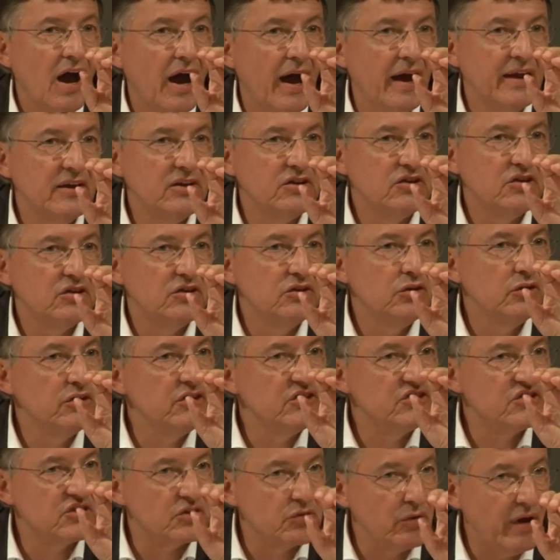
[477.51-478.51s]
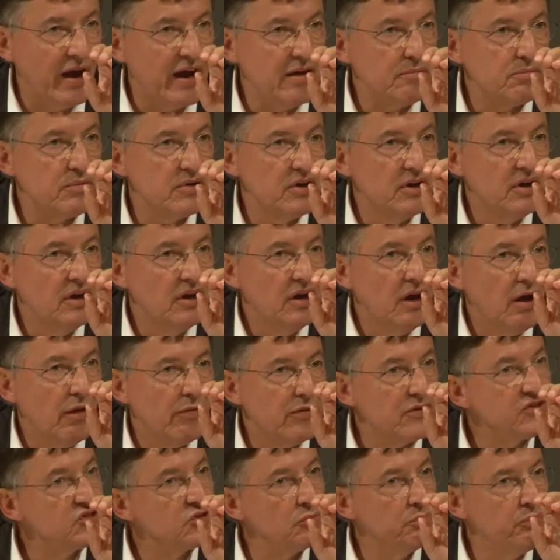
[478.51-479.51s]
and to describe
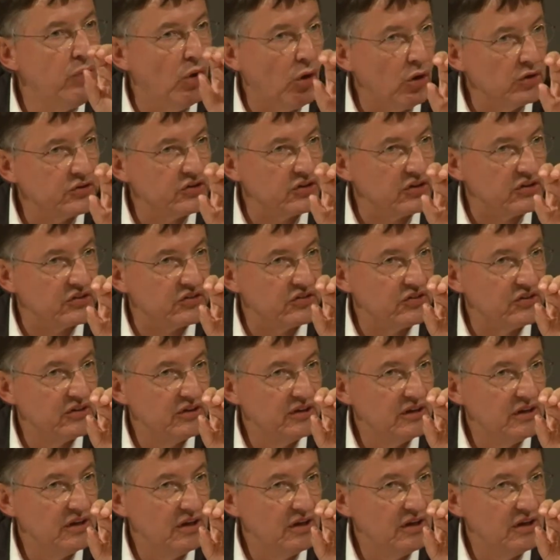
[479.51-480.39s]
the supporters